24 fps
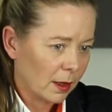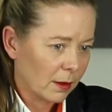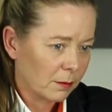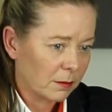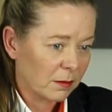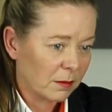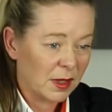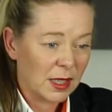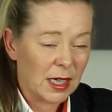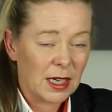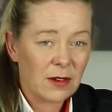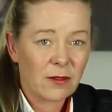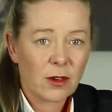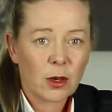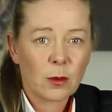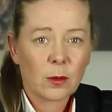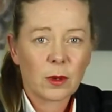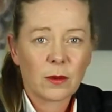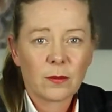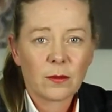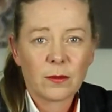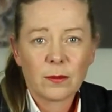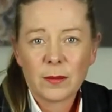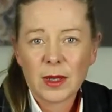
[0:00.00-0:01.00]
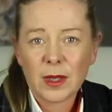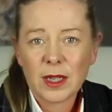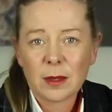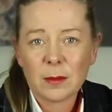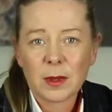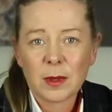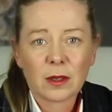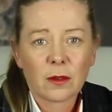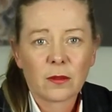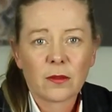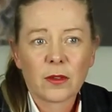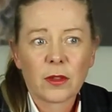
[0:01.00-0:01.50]
Say you've got one in the
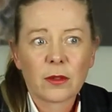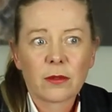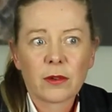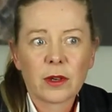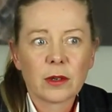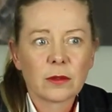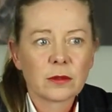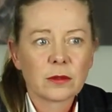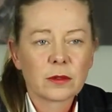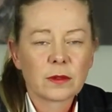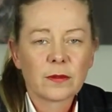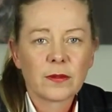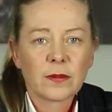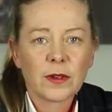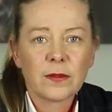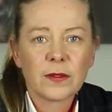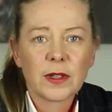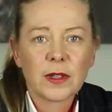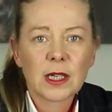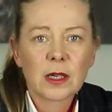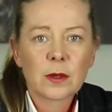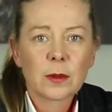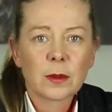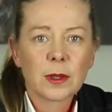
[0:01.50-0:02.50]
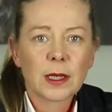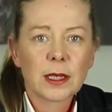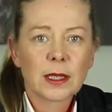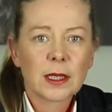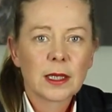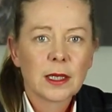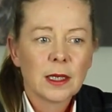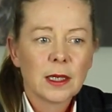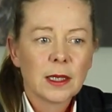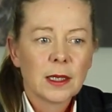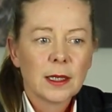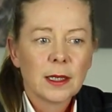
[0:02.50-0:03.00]
middle for 350 quid.
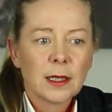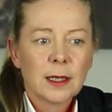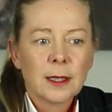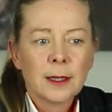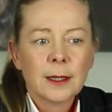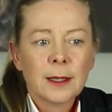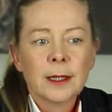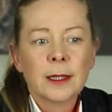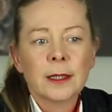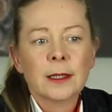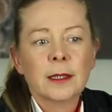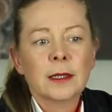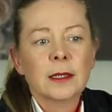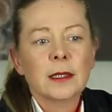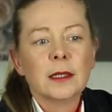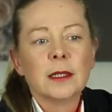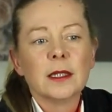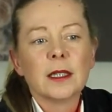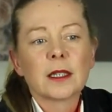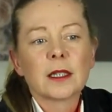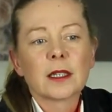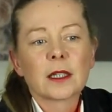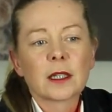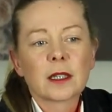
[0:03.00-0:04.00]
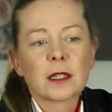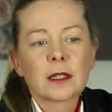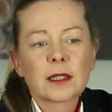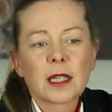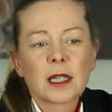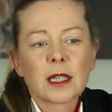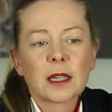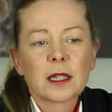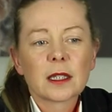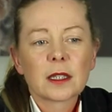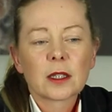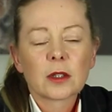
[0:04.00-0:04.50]
You can
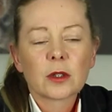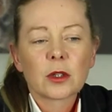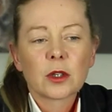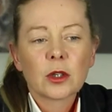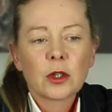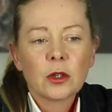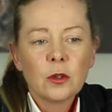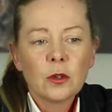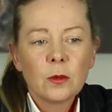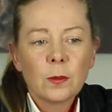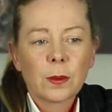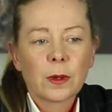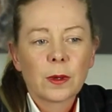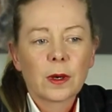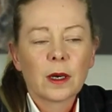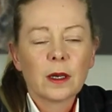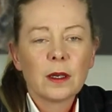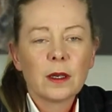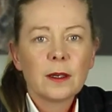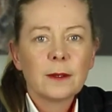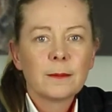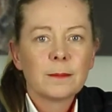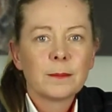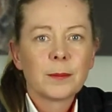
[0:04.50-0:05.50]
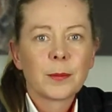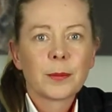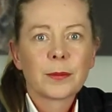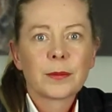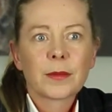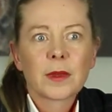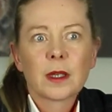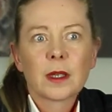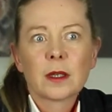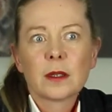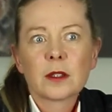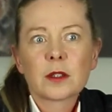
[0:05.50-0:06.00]
send a coupon,
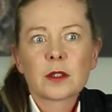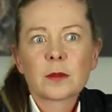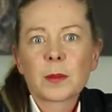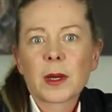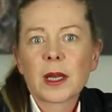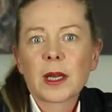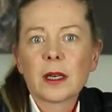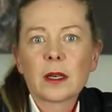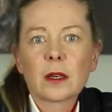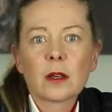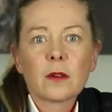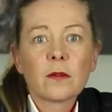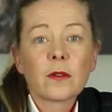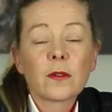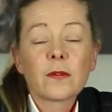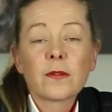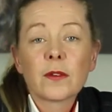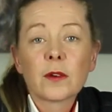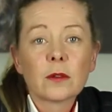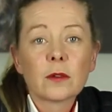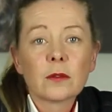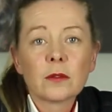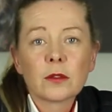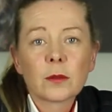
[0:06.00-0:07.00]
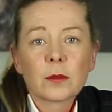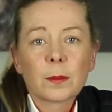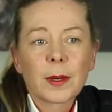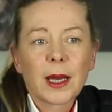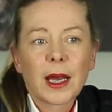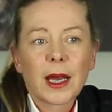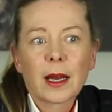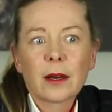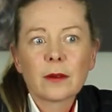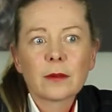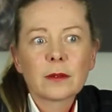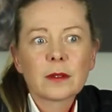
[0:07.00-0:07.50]
spend over
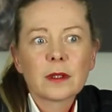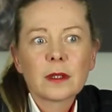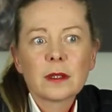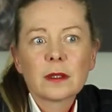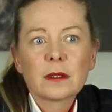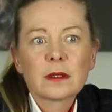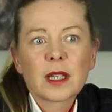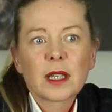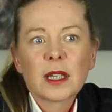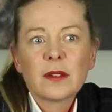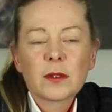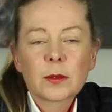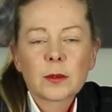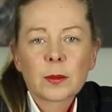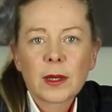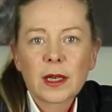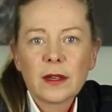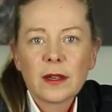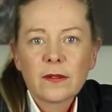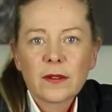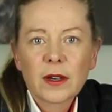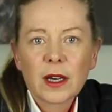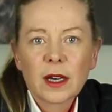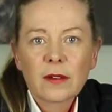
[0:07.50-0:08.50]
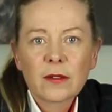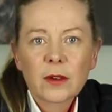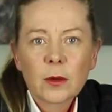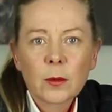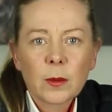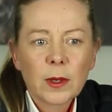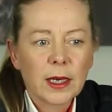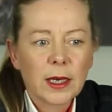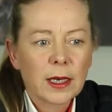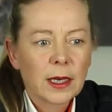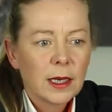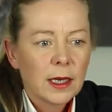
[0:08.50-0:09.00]
£400, save 25
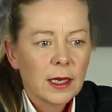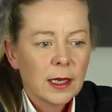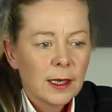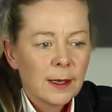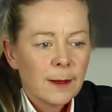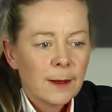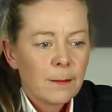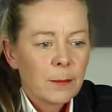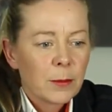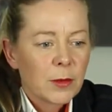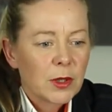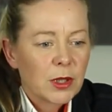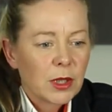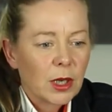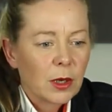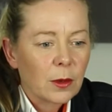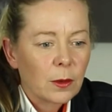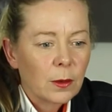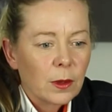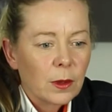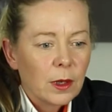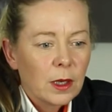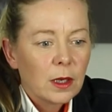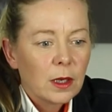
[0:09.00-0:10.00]
quid. So